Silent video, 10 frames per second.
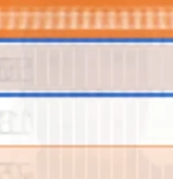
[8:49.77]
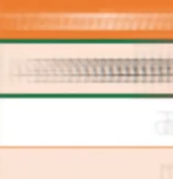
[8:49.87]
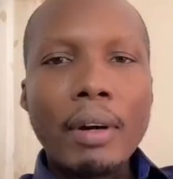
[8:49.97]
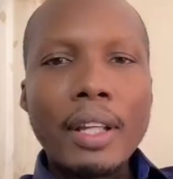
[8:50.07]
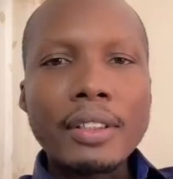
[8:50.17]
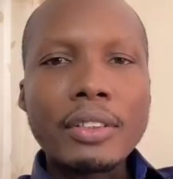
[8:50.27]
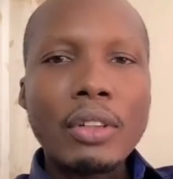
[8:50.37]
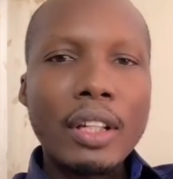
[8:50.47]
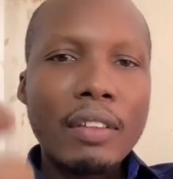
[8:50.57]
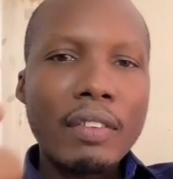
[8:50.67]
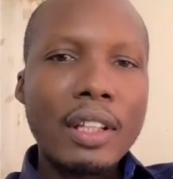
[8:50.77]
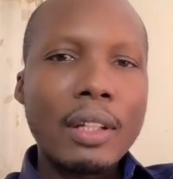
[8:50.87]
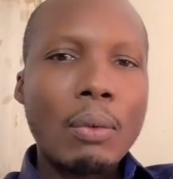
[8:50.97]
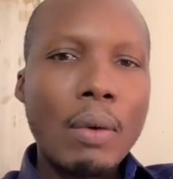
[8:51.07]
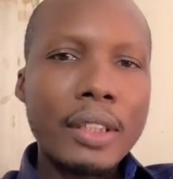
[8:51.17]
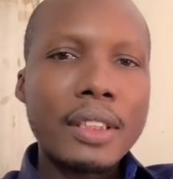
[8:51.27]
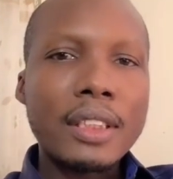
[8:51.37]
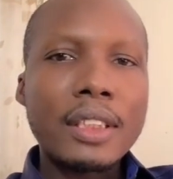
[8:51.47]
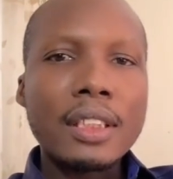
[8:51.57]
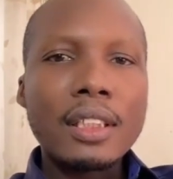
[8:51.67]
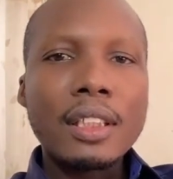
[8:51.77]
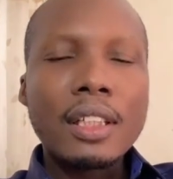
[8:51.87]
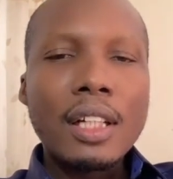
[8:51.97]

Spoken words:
price, you are given the quantity,